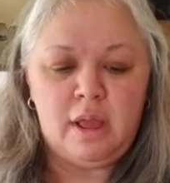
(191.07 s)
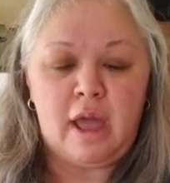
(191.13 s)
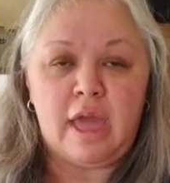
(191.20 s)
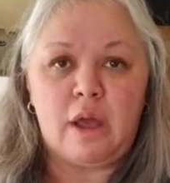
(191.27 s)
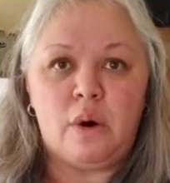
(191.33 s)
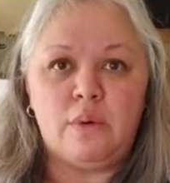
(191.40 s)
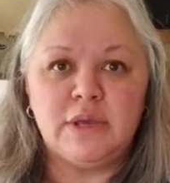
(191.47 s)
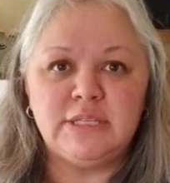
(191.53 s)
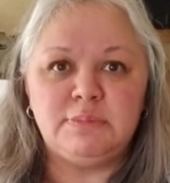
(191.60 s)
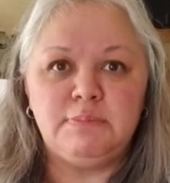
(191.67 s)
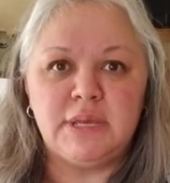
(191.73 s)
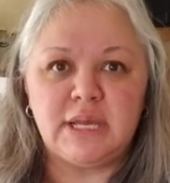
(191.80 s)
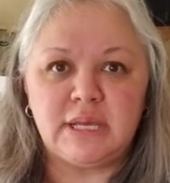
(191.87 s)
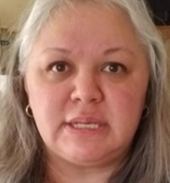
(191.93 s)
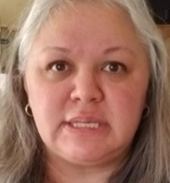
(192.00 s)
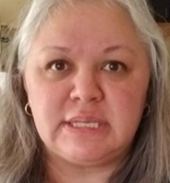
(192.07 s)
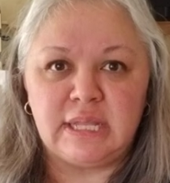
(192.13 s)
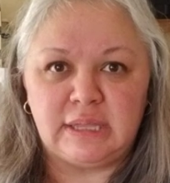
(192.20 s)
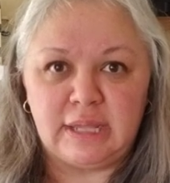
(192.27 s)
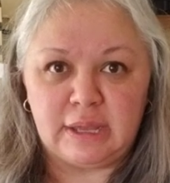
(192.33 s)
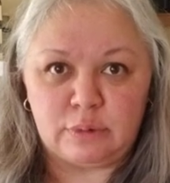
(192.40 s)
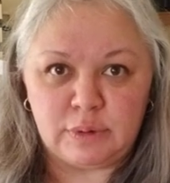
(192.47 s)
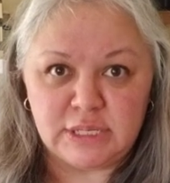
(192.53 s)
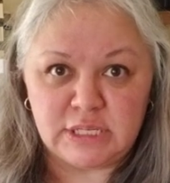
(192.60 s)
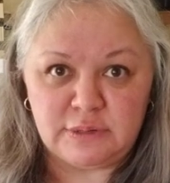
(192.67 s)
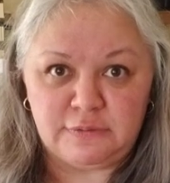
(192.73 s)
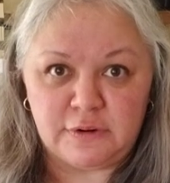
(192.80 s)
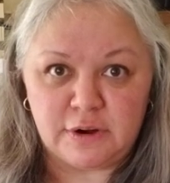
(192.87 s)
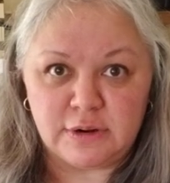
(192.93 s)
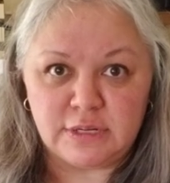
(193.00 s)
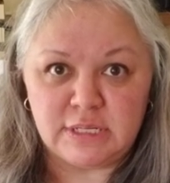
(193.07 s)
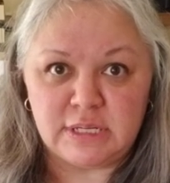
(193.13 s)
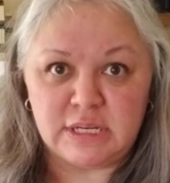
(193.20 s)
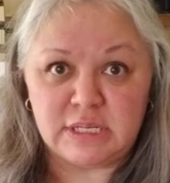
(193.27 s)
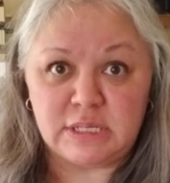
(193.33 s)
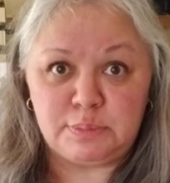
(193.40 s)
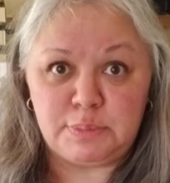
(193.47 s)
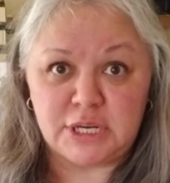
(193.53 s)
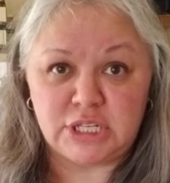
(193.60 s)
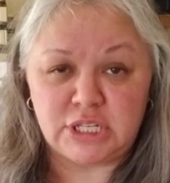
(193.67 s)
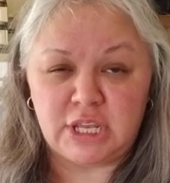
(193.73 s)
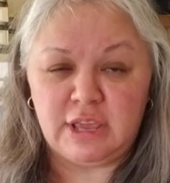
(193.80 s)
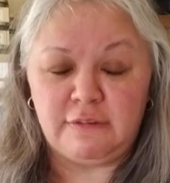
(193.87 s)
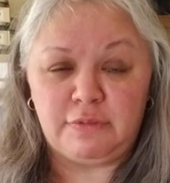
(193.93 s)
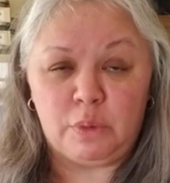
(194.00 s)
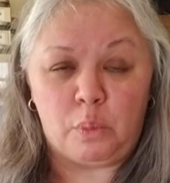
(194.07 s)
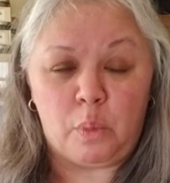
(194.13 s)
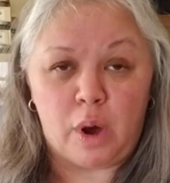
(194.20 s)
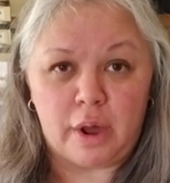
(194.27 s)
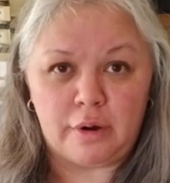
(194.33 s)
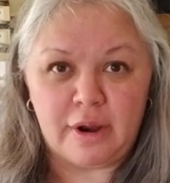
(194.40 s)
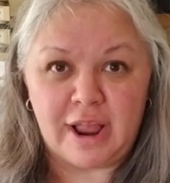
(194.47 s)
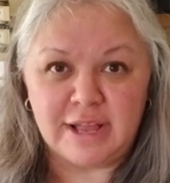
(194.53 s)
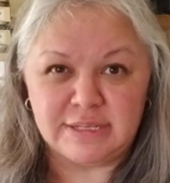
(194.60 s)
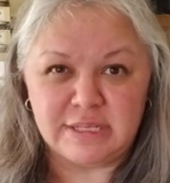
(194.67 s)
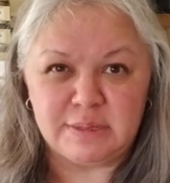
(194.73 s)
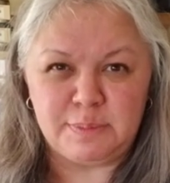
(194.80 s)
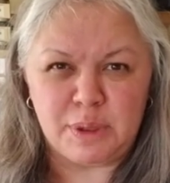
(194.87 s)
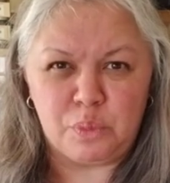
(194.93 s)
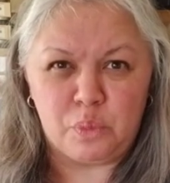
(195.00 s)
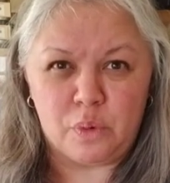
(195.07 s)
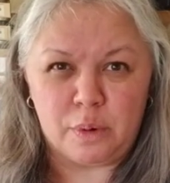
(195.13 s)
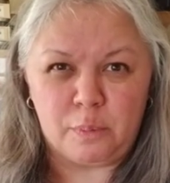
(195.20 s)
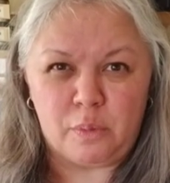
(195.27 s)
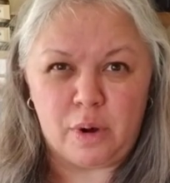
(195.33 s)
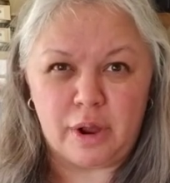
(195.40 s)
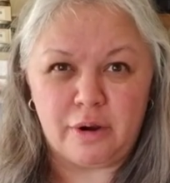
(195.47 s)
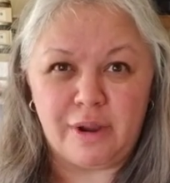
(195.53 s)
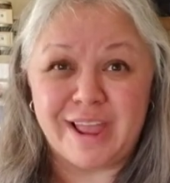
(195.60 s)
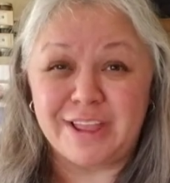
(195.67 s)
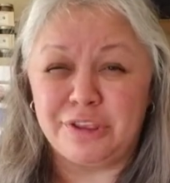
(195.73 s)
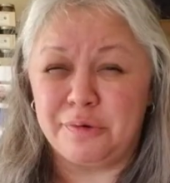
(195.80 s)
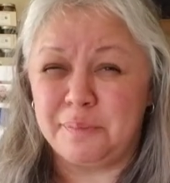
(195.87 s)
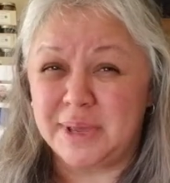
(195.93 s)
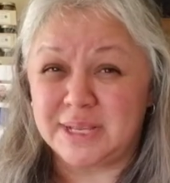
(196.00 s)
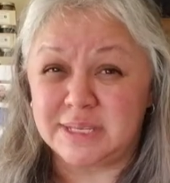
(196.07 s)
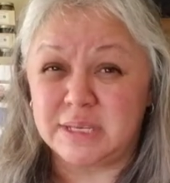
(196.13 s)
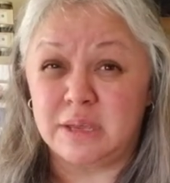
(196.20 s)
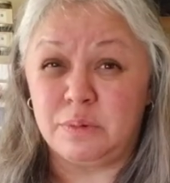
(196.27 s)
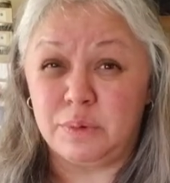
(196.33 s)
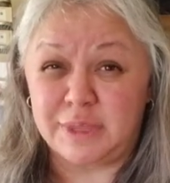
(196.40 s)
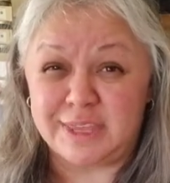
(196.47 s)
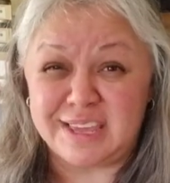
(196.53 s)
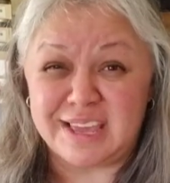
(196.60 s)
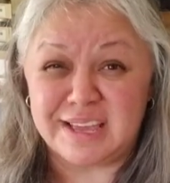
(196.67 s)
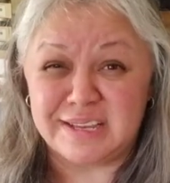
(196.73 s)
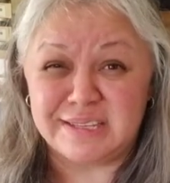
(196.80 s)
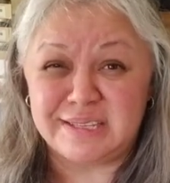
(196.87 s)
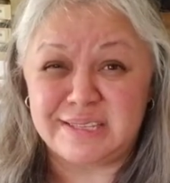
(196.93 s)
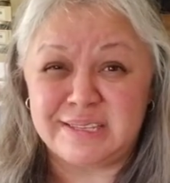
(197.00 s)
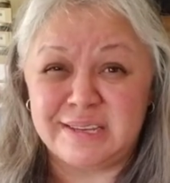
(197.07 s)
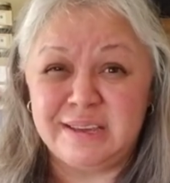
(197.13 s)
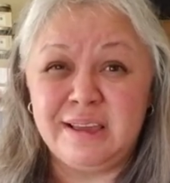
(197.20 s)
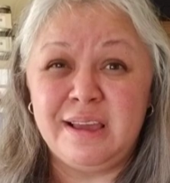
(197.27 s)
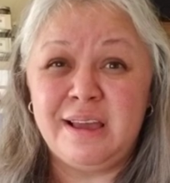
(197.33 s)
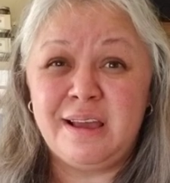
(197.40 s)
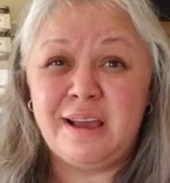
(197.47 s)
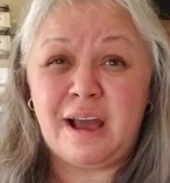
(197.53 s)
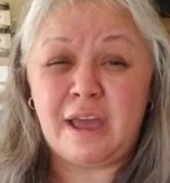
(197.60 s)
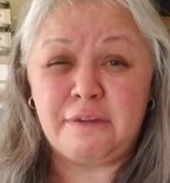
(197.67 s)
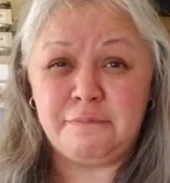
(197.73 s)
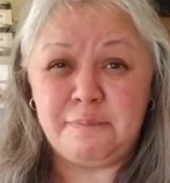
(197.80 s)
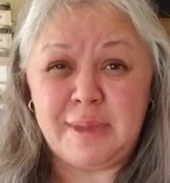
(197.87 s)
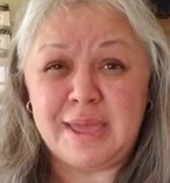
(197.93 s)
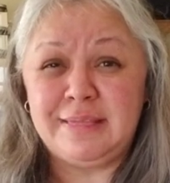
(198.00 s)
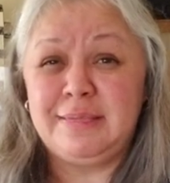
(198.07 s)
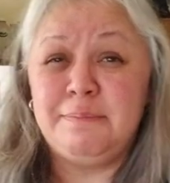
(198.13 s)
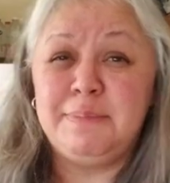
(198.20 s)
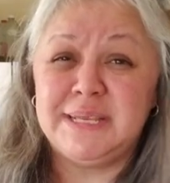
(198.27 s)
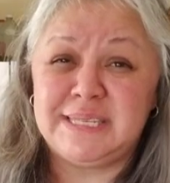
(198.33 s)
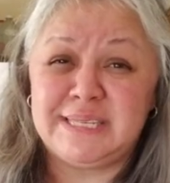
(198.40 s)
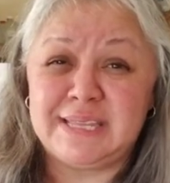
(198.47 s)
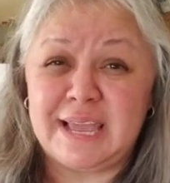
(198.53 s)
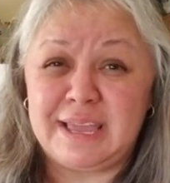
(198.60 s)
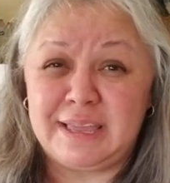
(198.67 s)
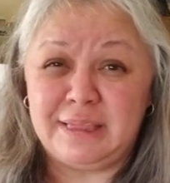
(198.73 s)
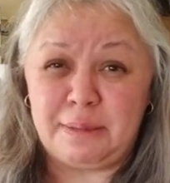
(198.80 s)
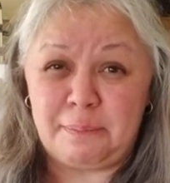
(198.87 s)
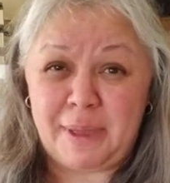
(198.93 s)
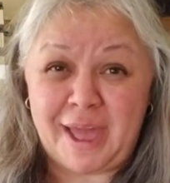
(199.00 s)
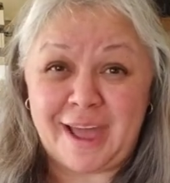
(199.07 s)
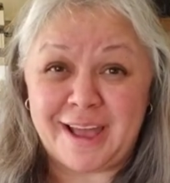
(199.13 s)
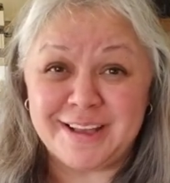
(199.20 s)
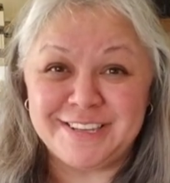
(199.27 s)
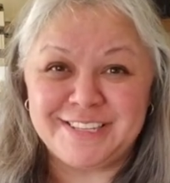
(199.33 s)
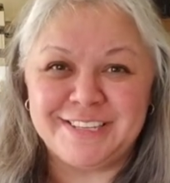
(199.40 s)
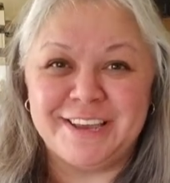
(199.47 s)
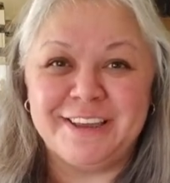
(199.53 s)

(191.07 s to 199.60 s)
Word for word: I always mix the liquids first, especially if the water has to be warm water and you're mixing it with yeast. I've made the mistake in the past